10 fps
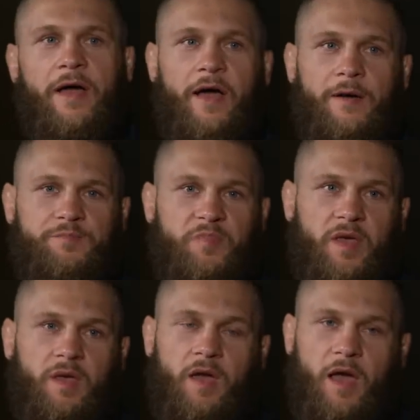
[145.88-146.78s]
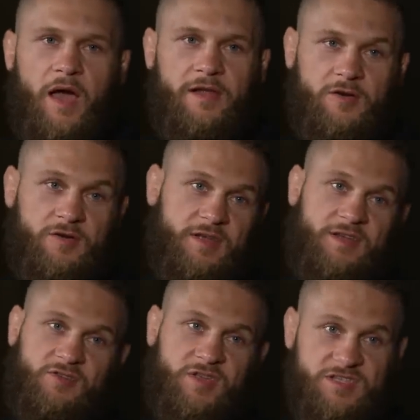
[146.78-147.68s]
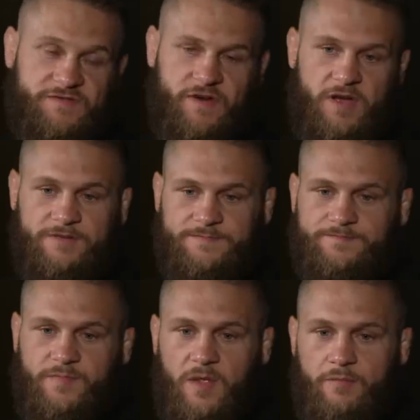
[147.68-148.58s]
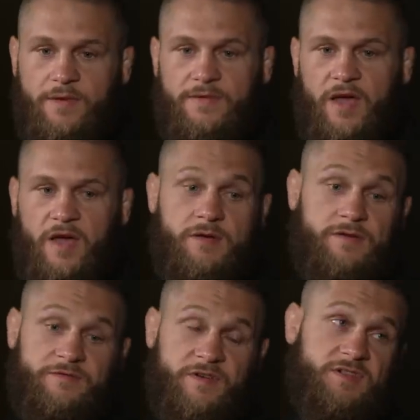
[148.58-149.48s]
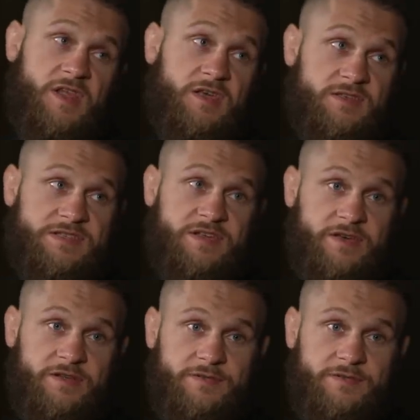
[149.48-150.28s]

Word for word: I, I know I'm not his fan, but I really like his style.